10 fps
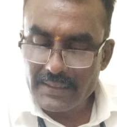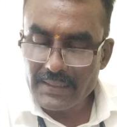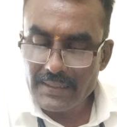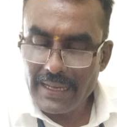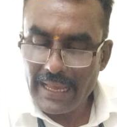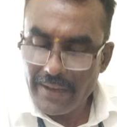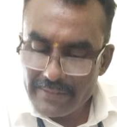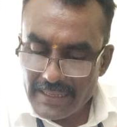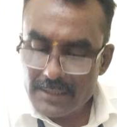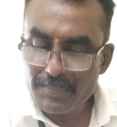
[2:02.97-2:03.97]
return
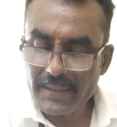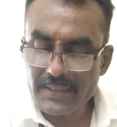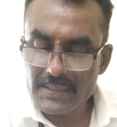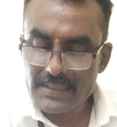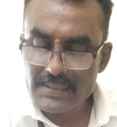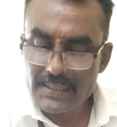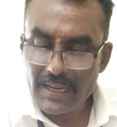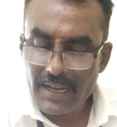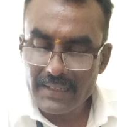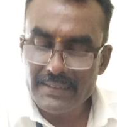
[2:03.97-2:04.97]
have
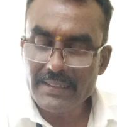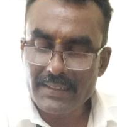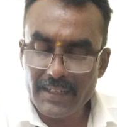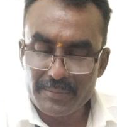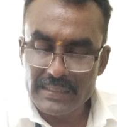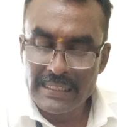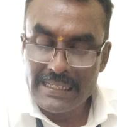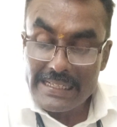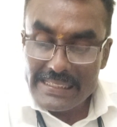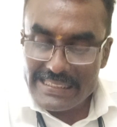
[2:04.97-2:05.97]
expectations and claims.
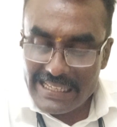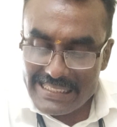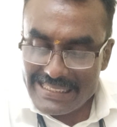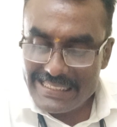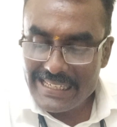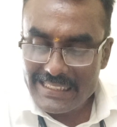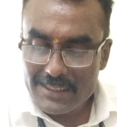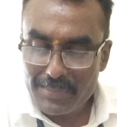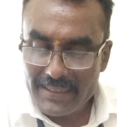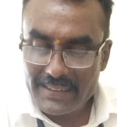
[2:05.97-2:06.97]
Such
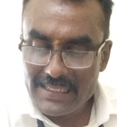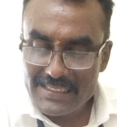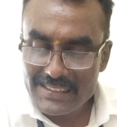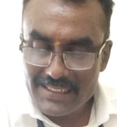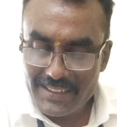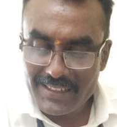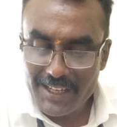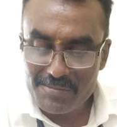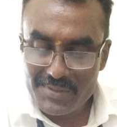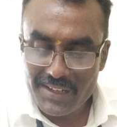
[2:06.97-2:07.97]
expectations and
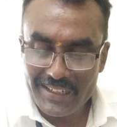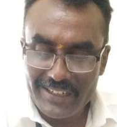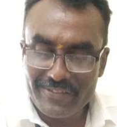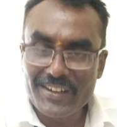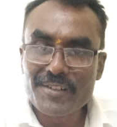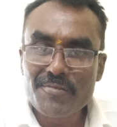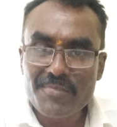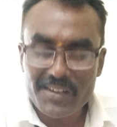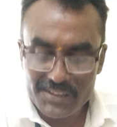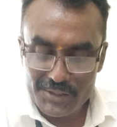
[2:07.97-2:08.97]
claims are different
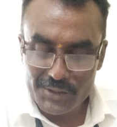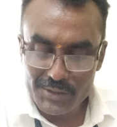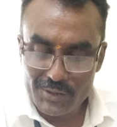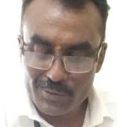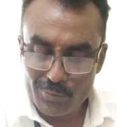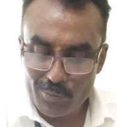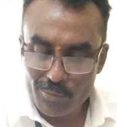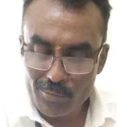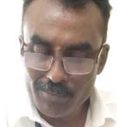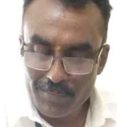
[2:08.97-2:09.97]
for each
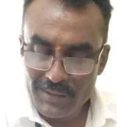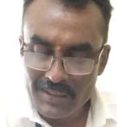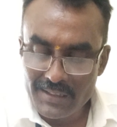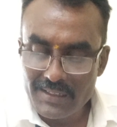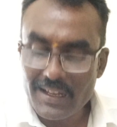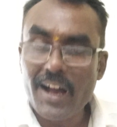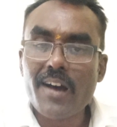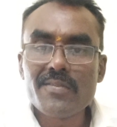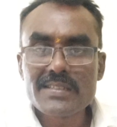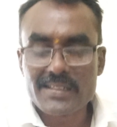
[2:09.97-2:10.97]
group
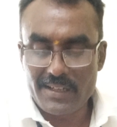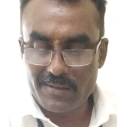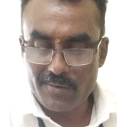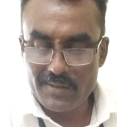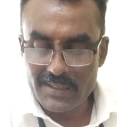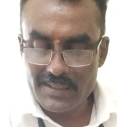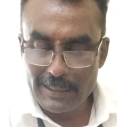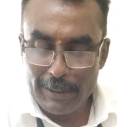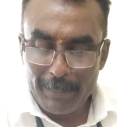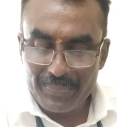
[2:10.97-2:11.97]
of
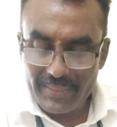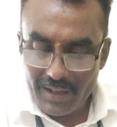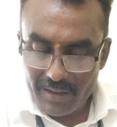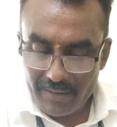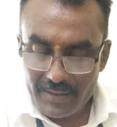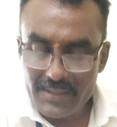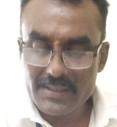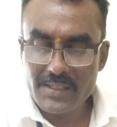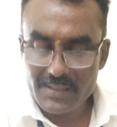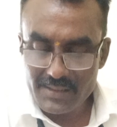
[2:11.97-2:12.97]
stakeholders. The
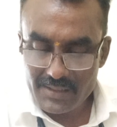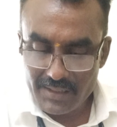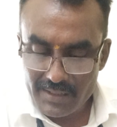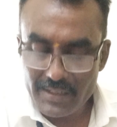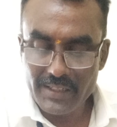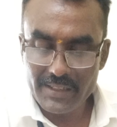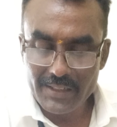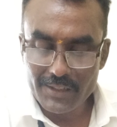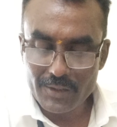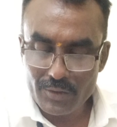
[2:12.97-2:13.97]
organizations
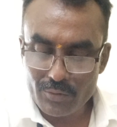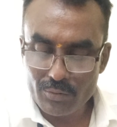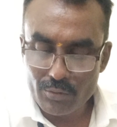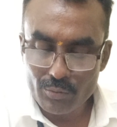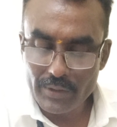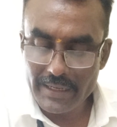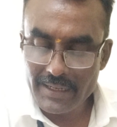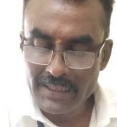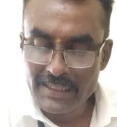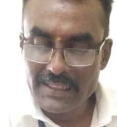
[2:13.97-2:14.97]
need to do
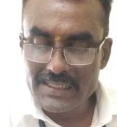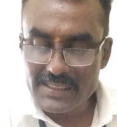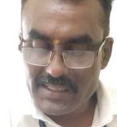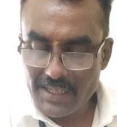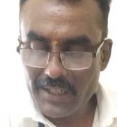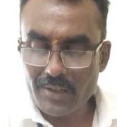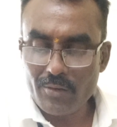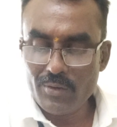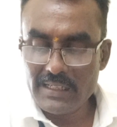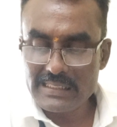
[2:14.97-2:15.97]
a
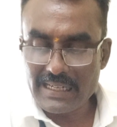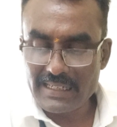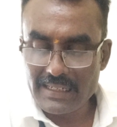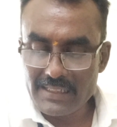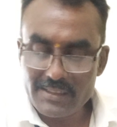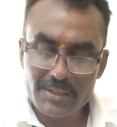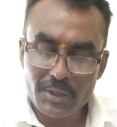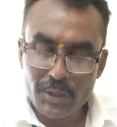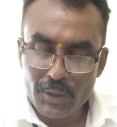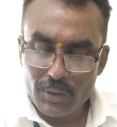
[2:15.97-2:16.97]
stakeholders
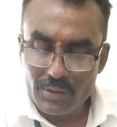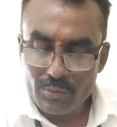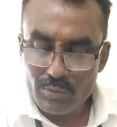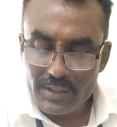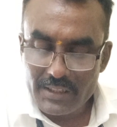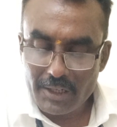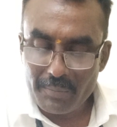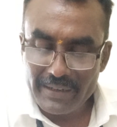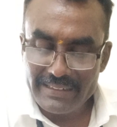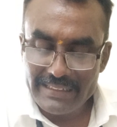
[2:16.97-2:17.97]
analysis to
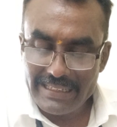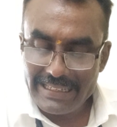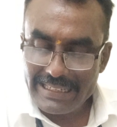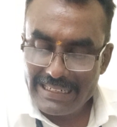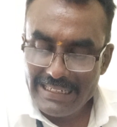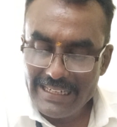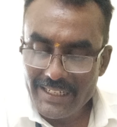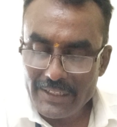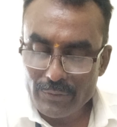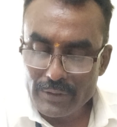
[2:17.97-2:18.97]
determine the
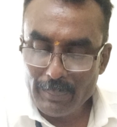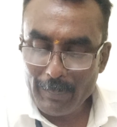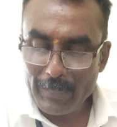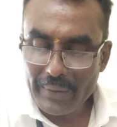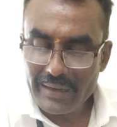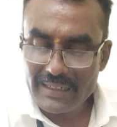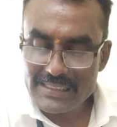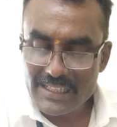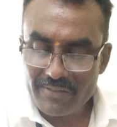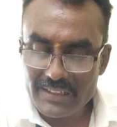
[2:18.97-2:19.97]
relative
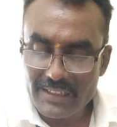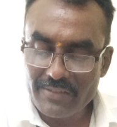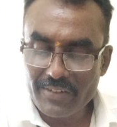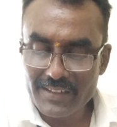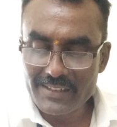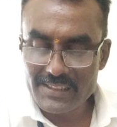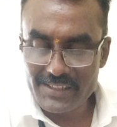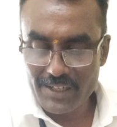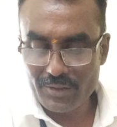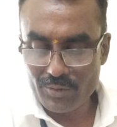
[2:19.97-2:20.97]
importance of the different
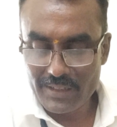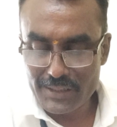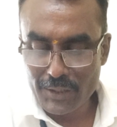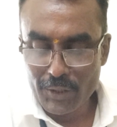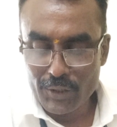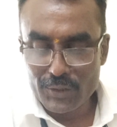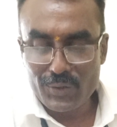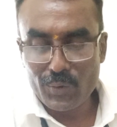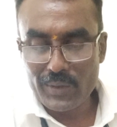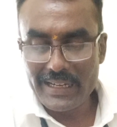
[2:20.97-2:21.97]
stakeholders
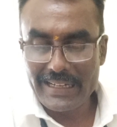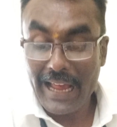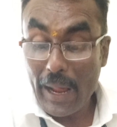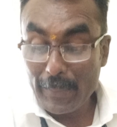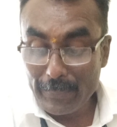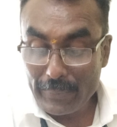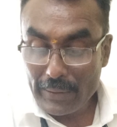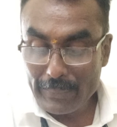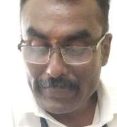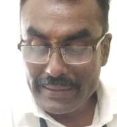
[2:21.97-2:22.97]
so that
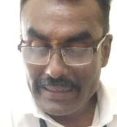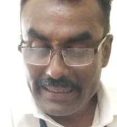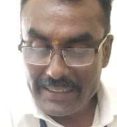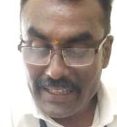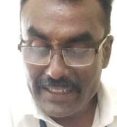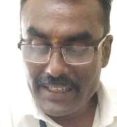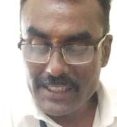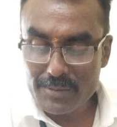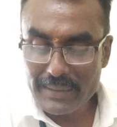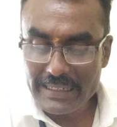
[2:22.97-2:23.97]
appropriate
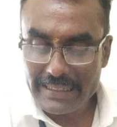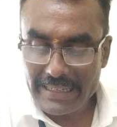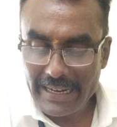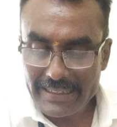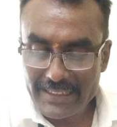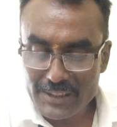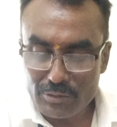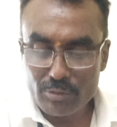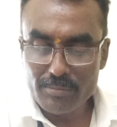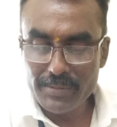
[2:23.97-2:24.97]
engagement tactics
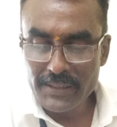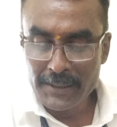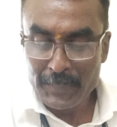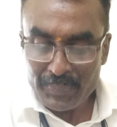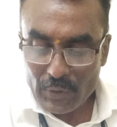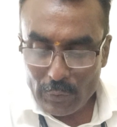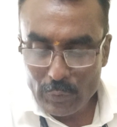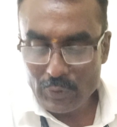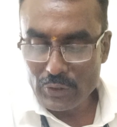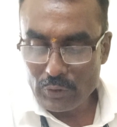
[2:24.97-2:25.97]
could be
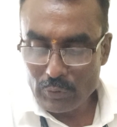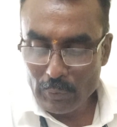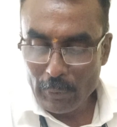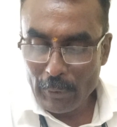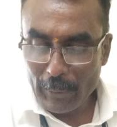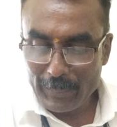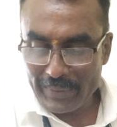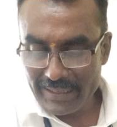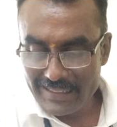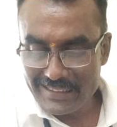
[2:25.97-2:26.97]
used to
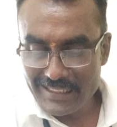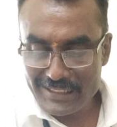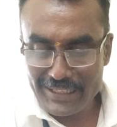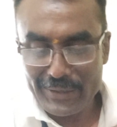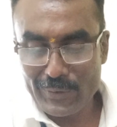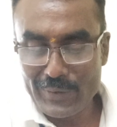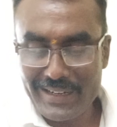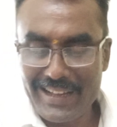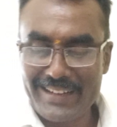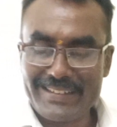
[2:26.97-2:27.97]
manage the
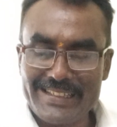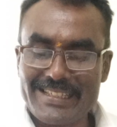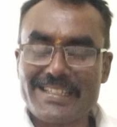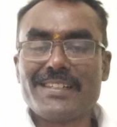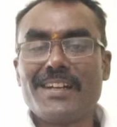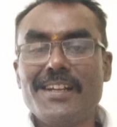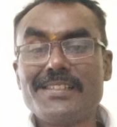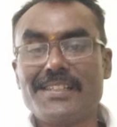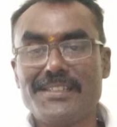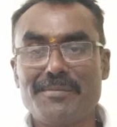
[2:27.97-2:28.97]
stakeholder organization
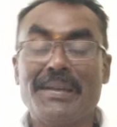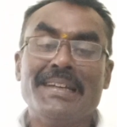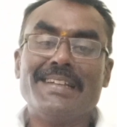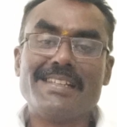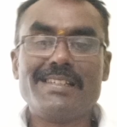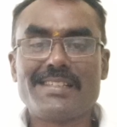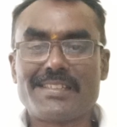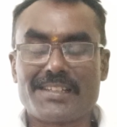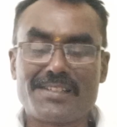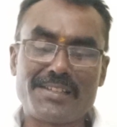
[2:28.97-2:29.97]
relationship. This is the
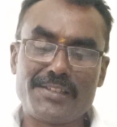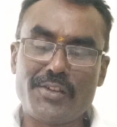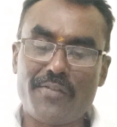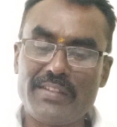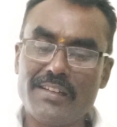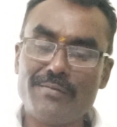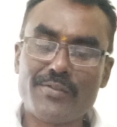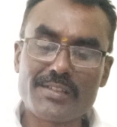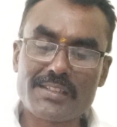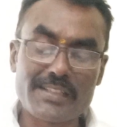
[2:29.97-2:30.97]
success ratio of the
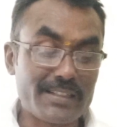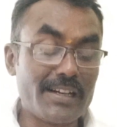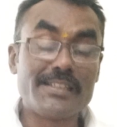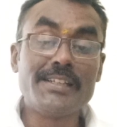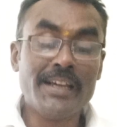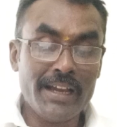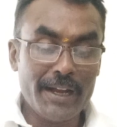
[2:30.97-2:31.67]
Infosys technology.